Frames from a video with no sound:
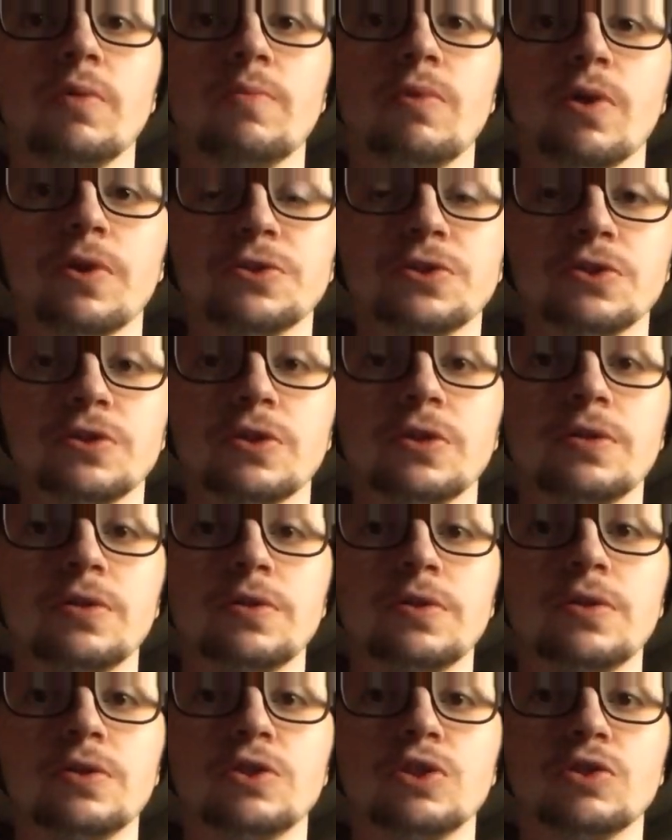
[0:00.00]
pressure.
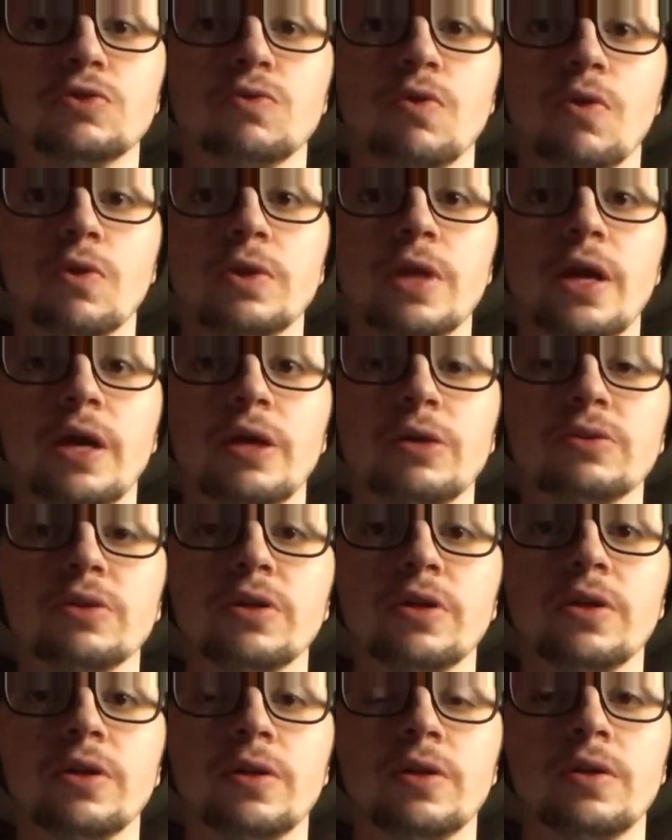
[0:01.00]
Just throwing that out
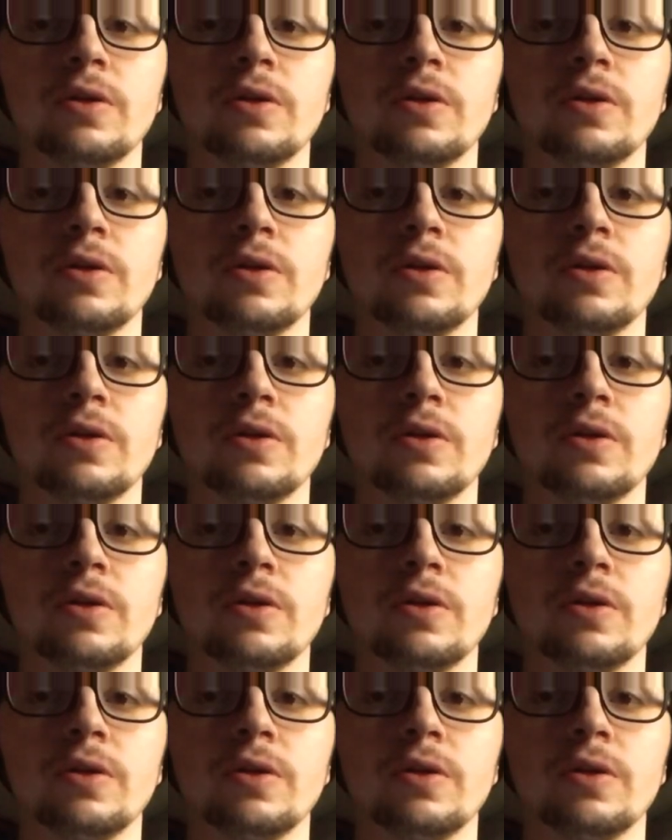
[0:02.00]
there.